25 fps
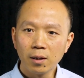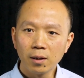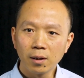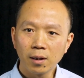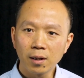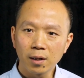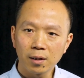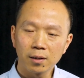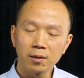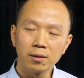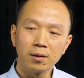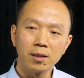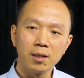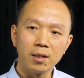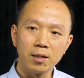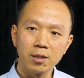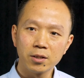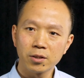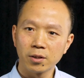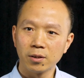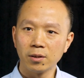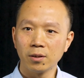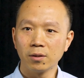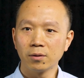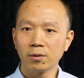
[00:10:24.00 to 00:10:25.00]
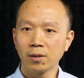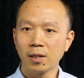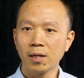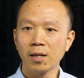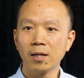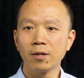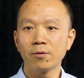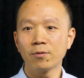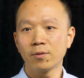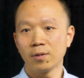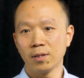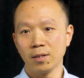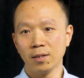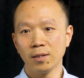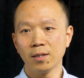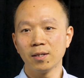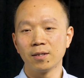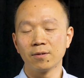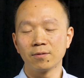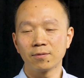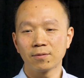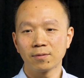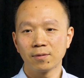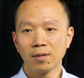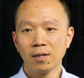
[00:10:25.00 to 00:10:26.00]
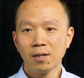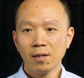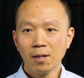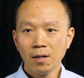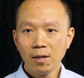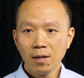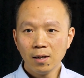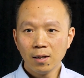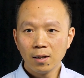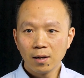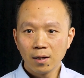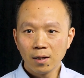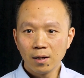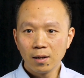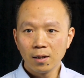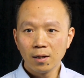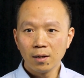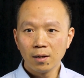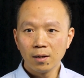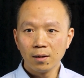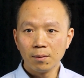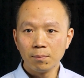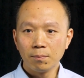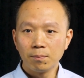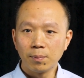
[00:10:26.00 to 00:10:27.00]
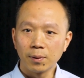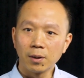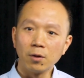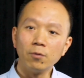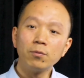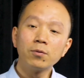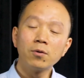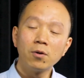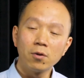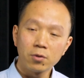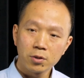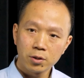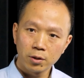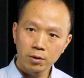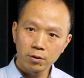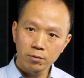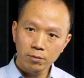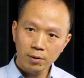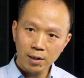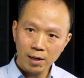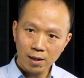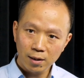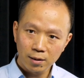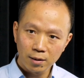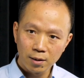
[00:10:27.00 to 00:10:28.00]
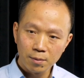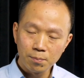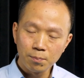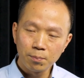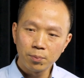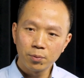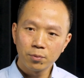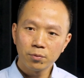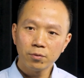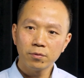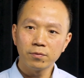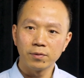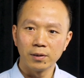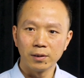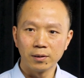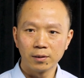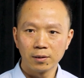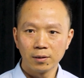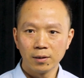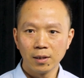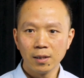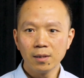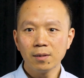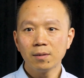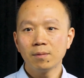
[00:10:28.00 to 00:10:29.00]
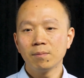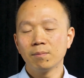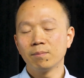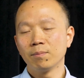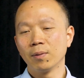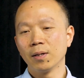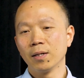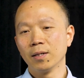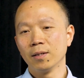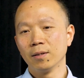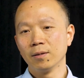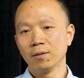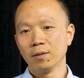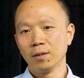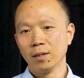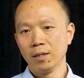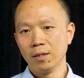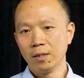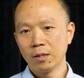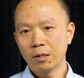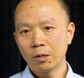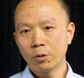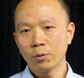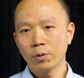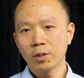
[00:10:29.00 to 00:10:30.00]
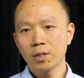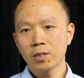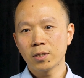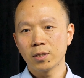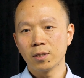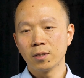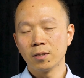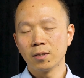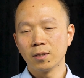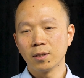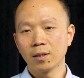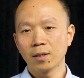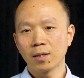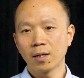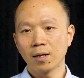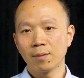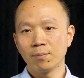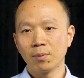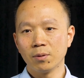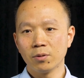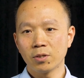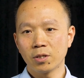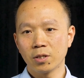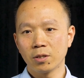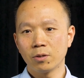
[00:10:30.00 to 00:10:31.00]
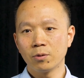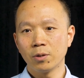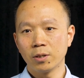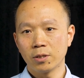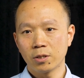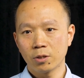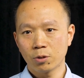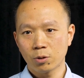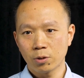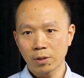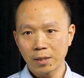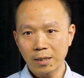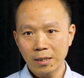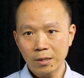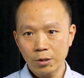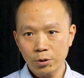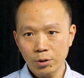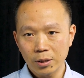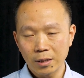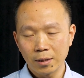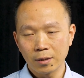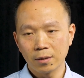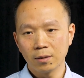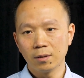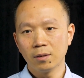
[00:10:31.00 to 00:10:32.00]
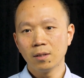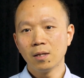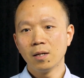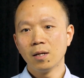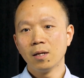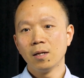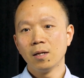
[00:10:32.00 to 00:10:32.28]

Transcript: currently is not healthy enough. But of course, you can improve it, by increasingly carbon sequestration,